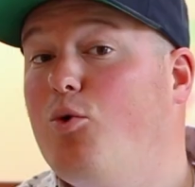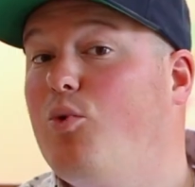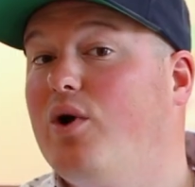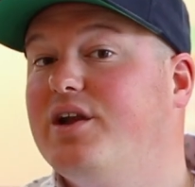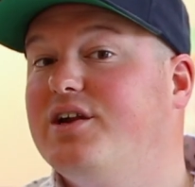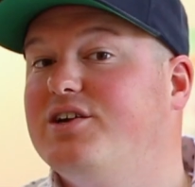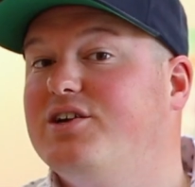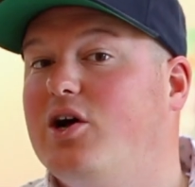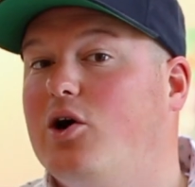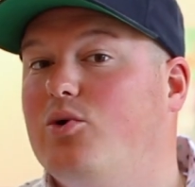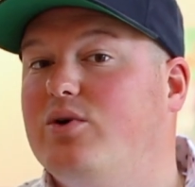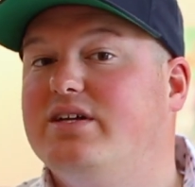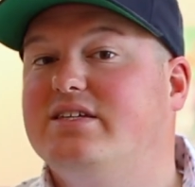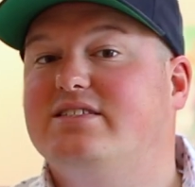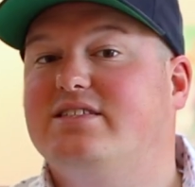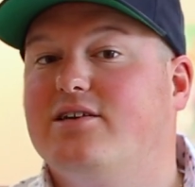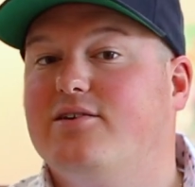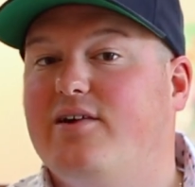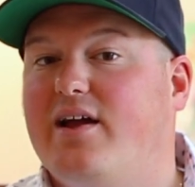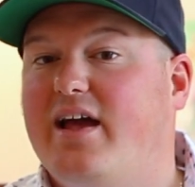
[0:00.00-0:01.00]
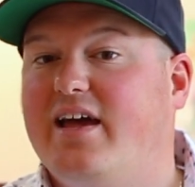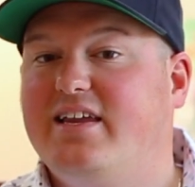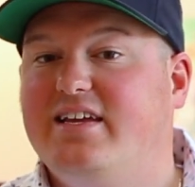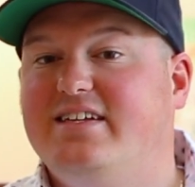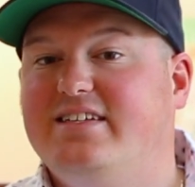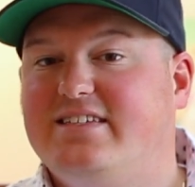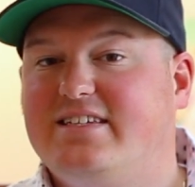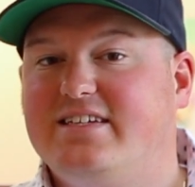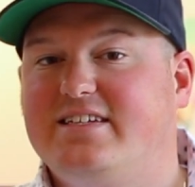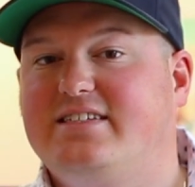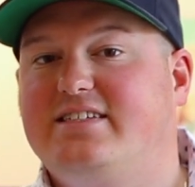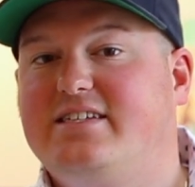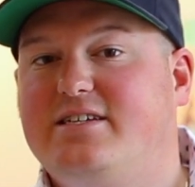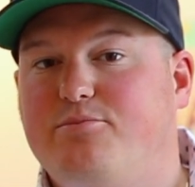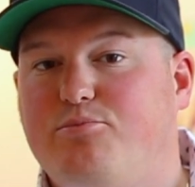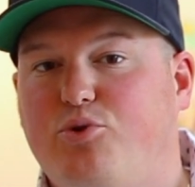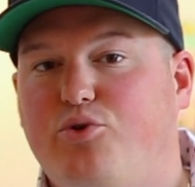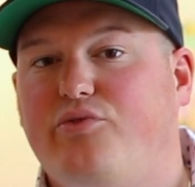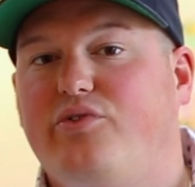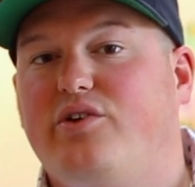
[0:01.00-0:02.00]
want to know, is there any Disney
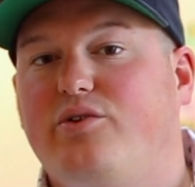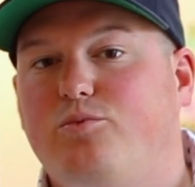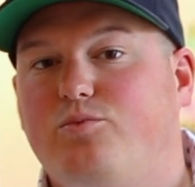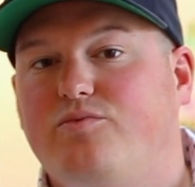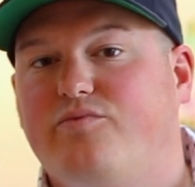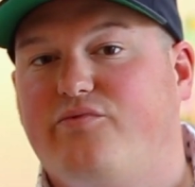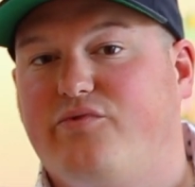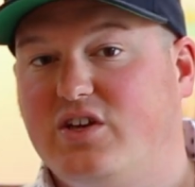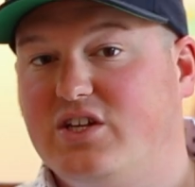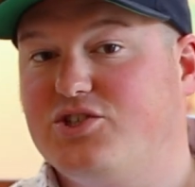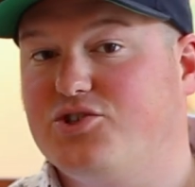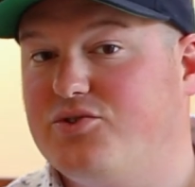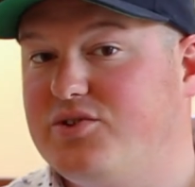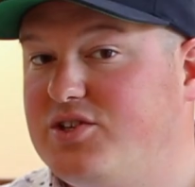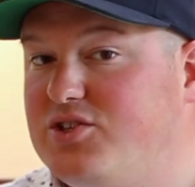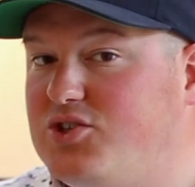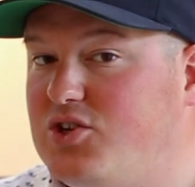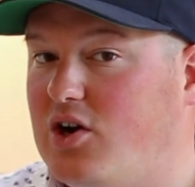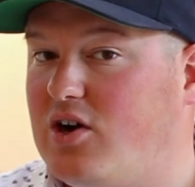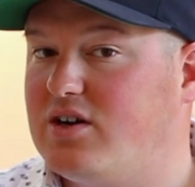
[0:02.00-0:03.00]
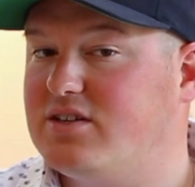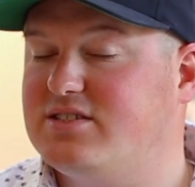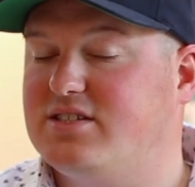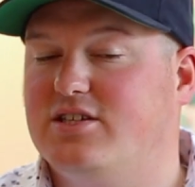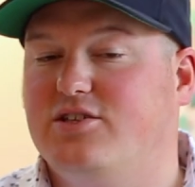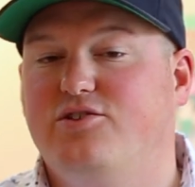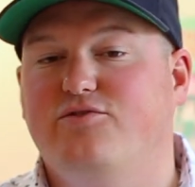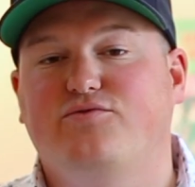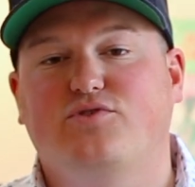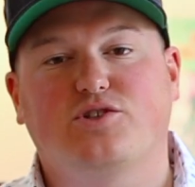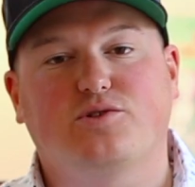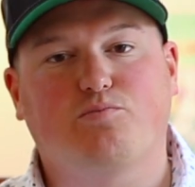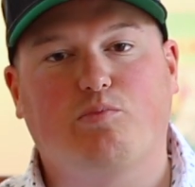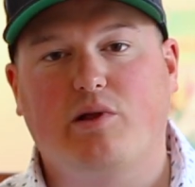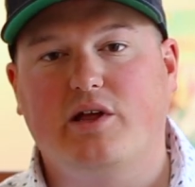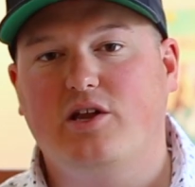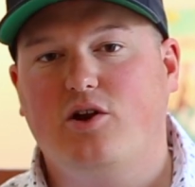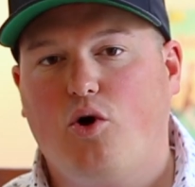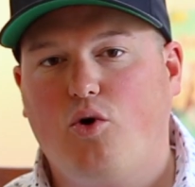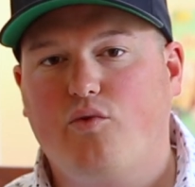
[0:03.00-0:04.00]
movie featuring dogs that you've just
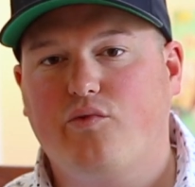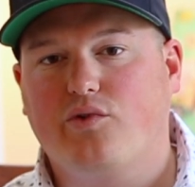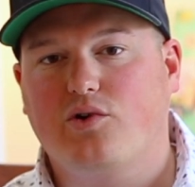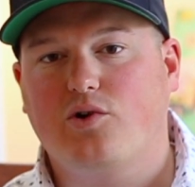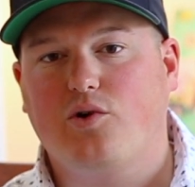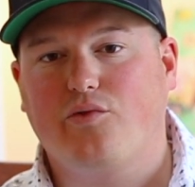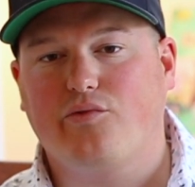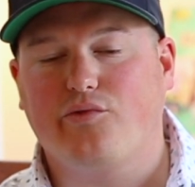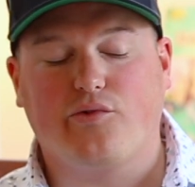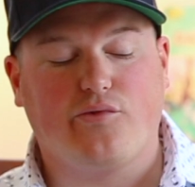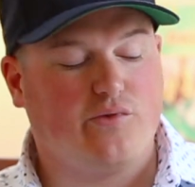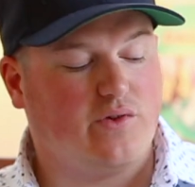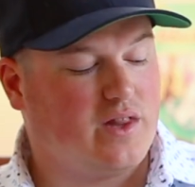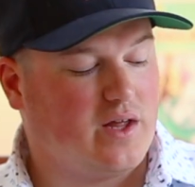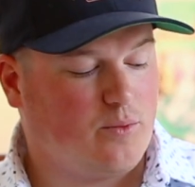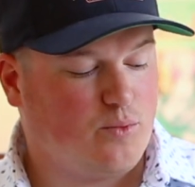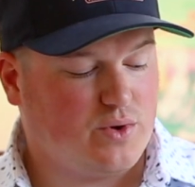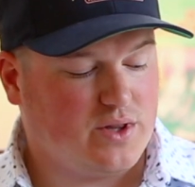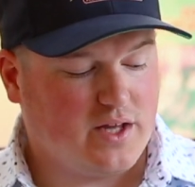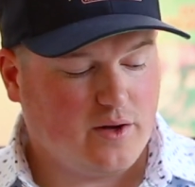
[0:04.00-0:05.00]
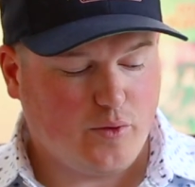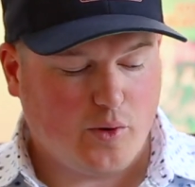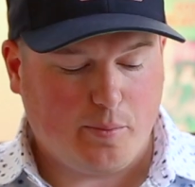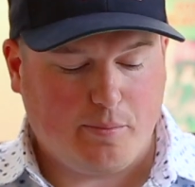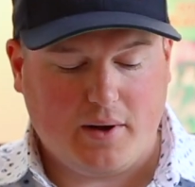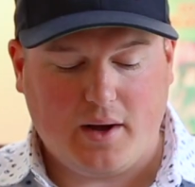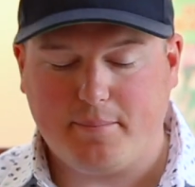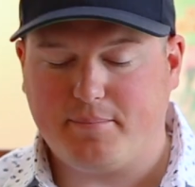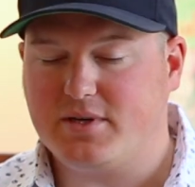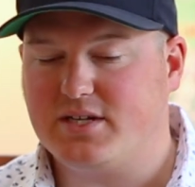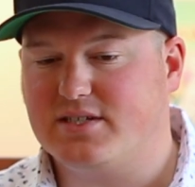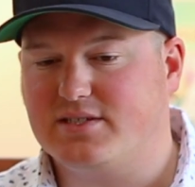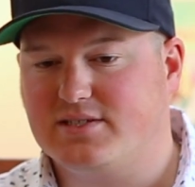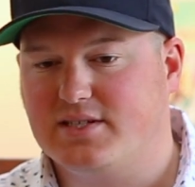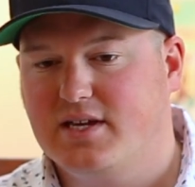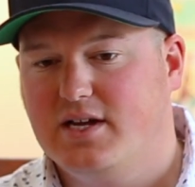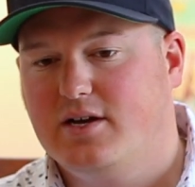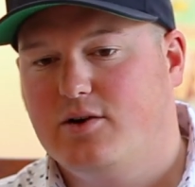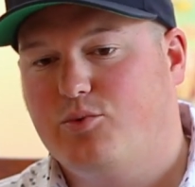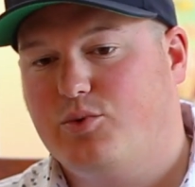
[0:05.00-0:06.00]
played over and over for them? When they were puppies,
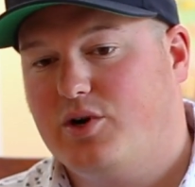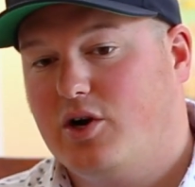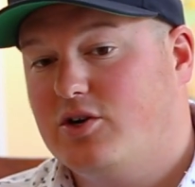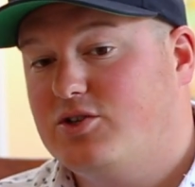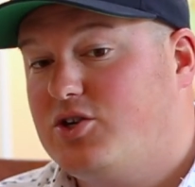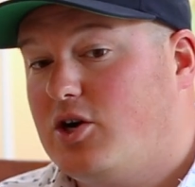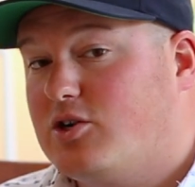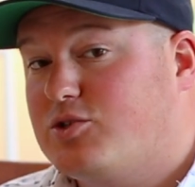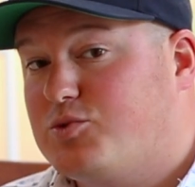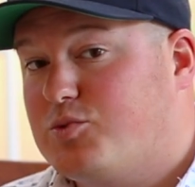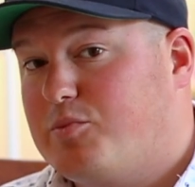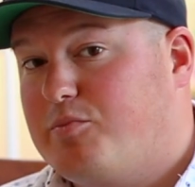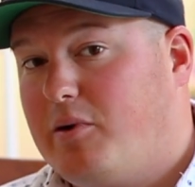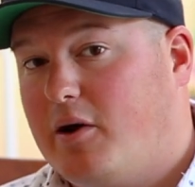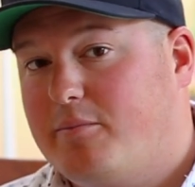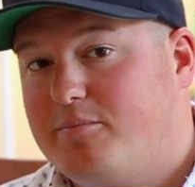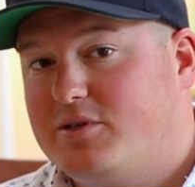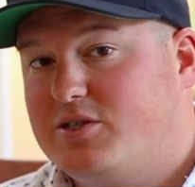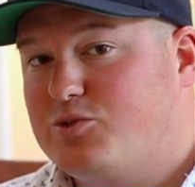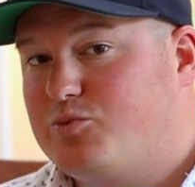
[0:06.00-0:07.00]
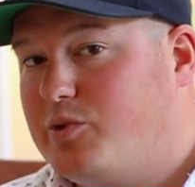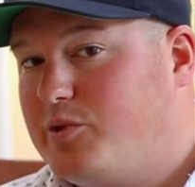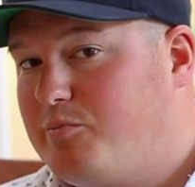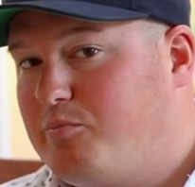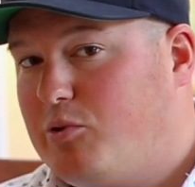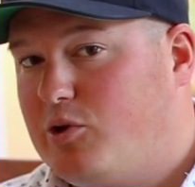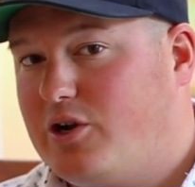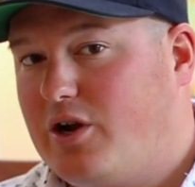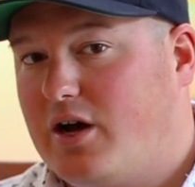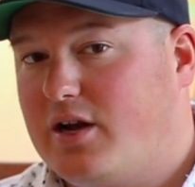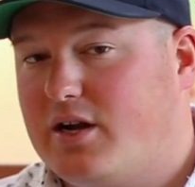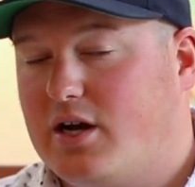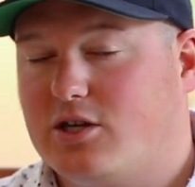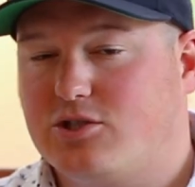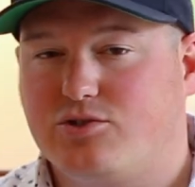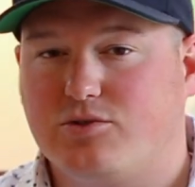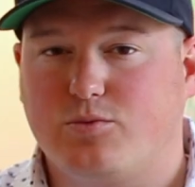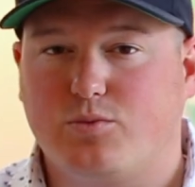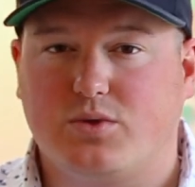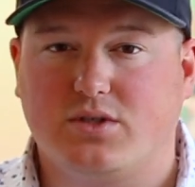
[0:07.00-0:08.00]
when our dogs were puppies, we'd put on
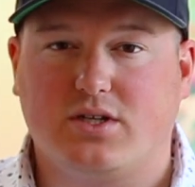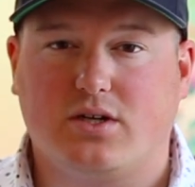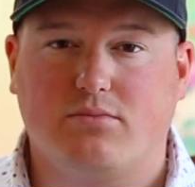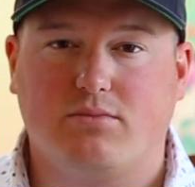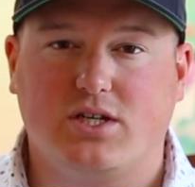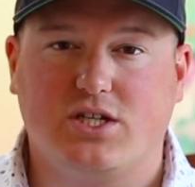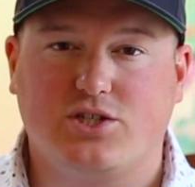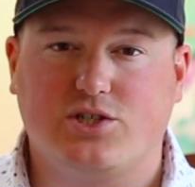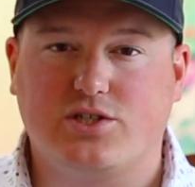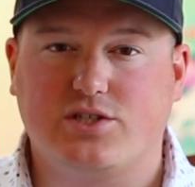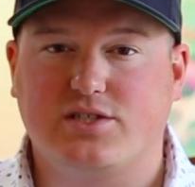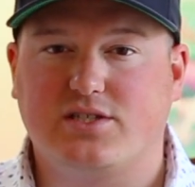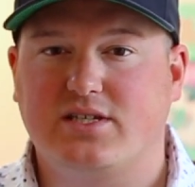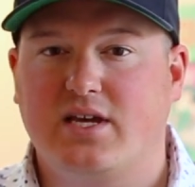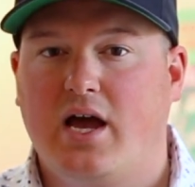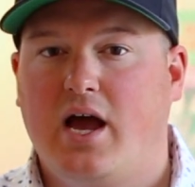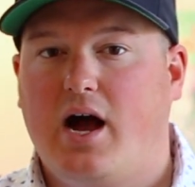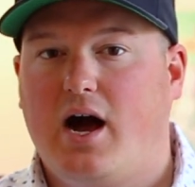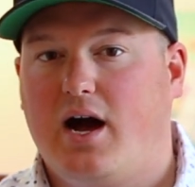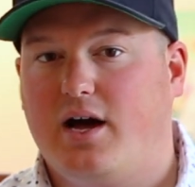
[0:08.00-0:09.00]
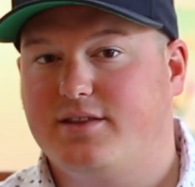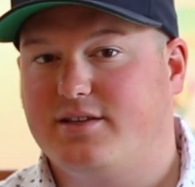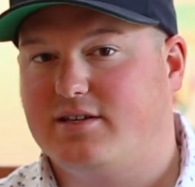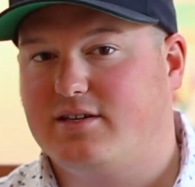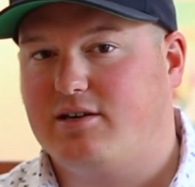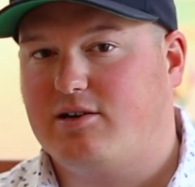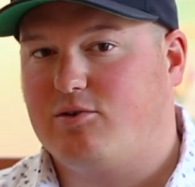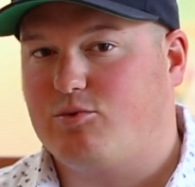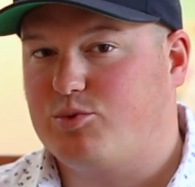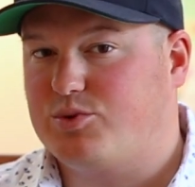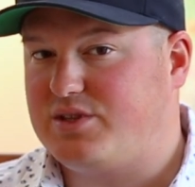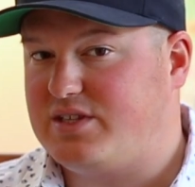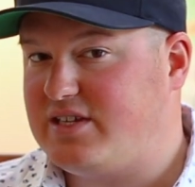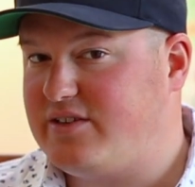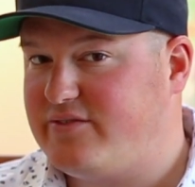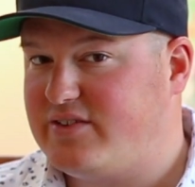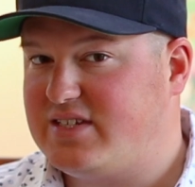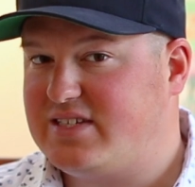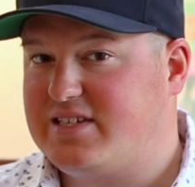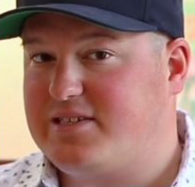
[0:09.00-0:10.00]
101 Dalmatians on the old
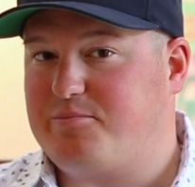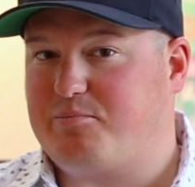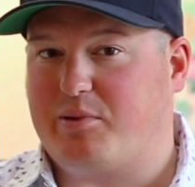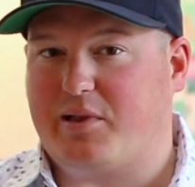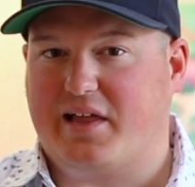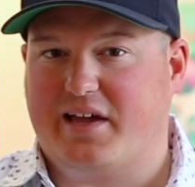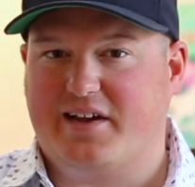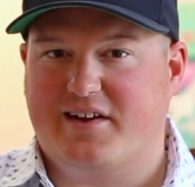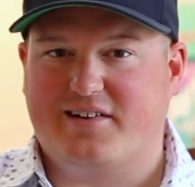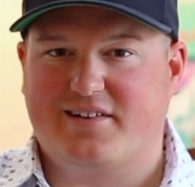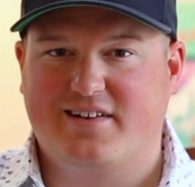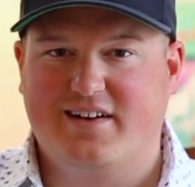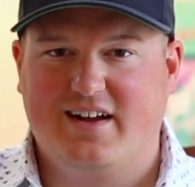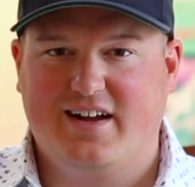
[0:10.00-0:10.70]
DVD player.